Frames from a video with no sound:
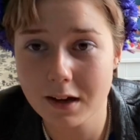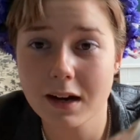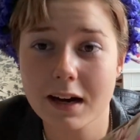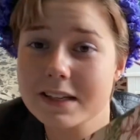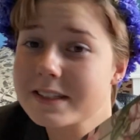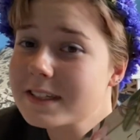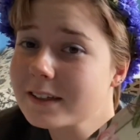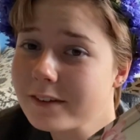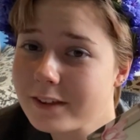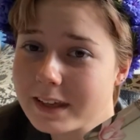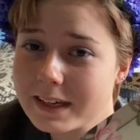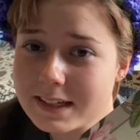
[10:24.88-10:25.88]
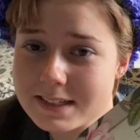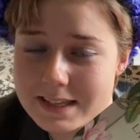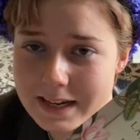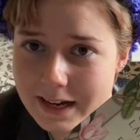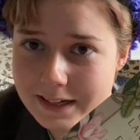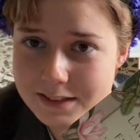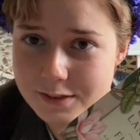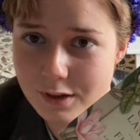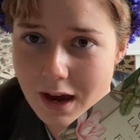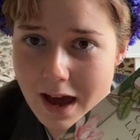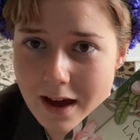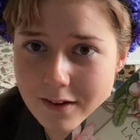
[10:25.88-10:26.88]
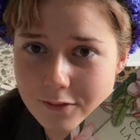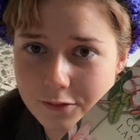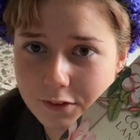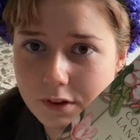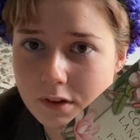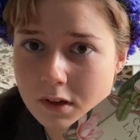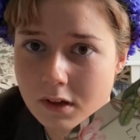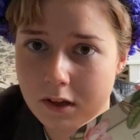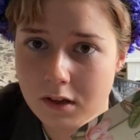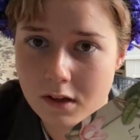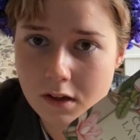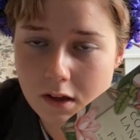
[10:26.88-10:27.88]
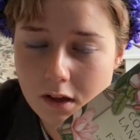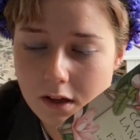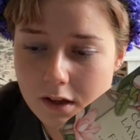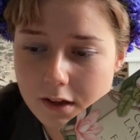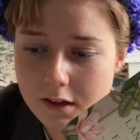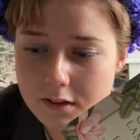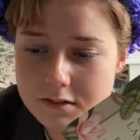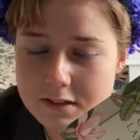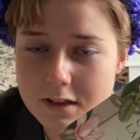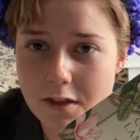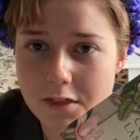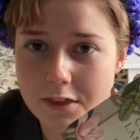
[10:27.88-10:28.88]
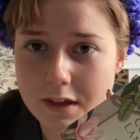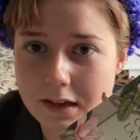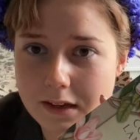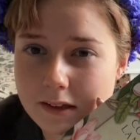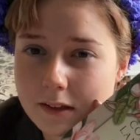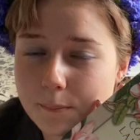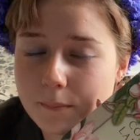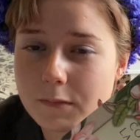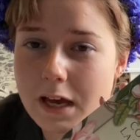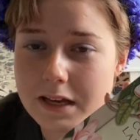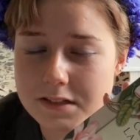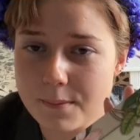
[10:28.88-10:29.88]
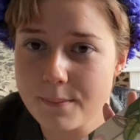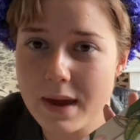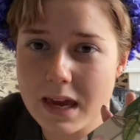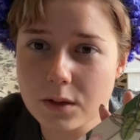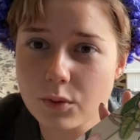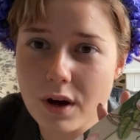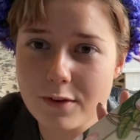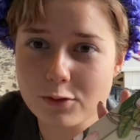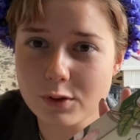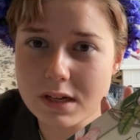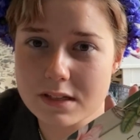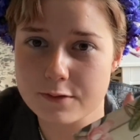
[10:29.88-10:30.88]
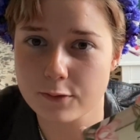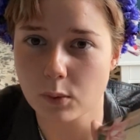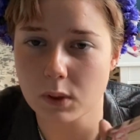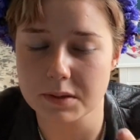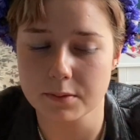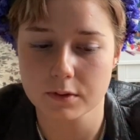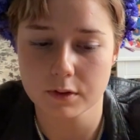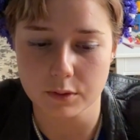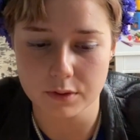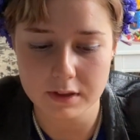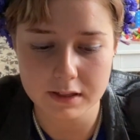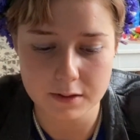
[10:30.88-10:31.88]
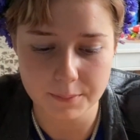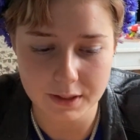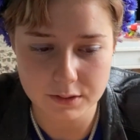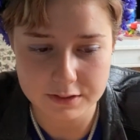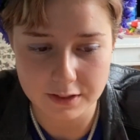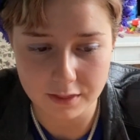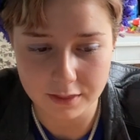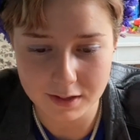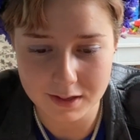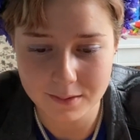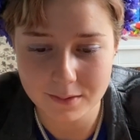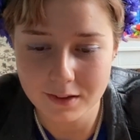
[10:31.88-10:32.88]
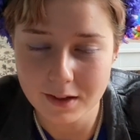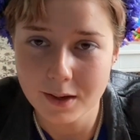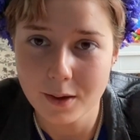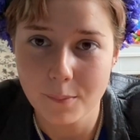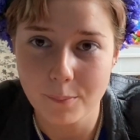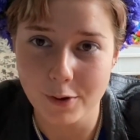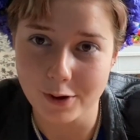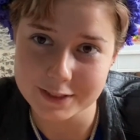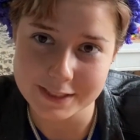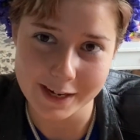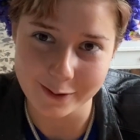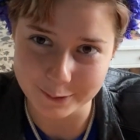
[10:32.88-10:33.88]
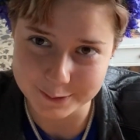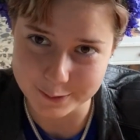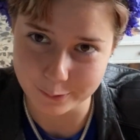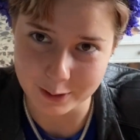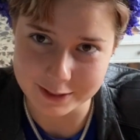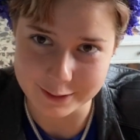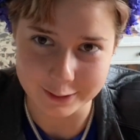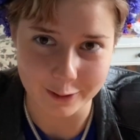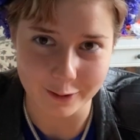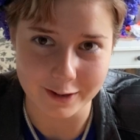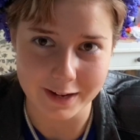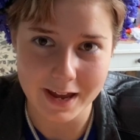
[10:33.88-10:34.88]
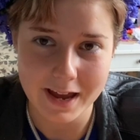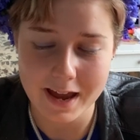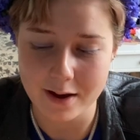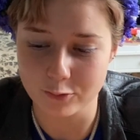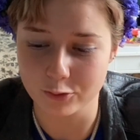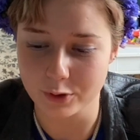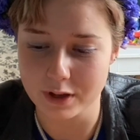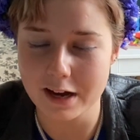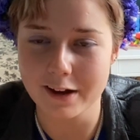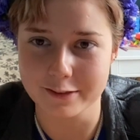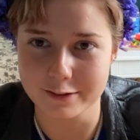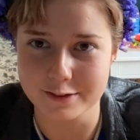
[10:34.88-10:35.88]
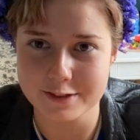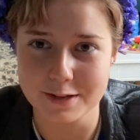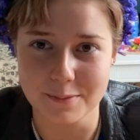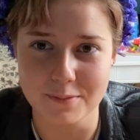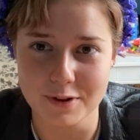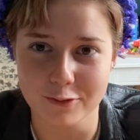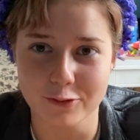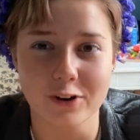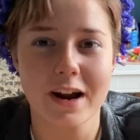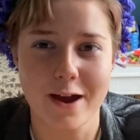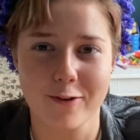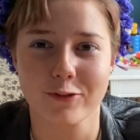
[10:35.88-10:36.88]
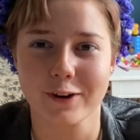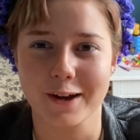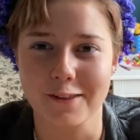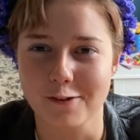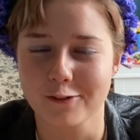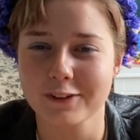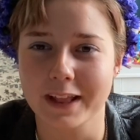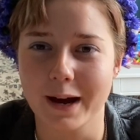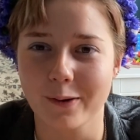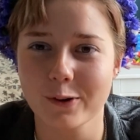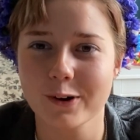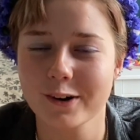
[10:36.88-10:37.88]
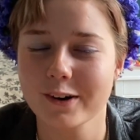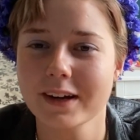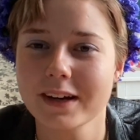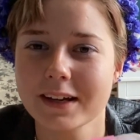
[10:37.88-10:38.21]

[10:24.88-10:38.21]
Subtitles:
I still think it's nice to have something as a main reference for what you think about something. But I also want to learn every other symbol for every other flower.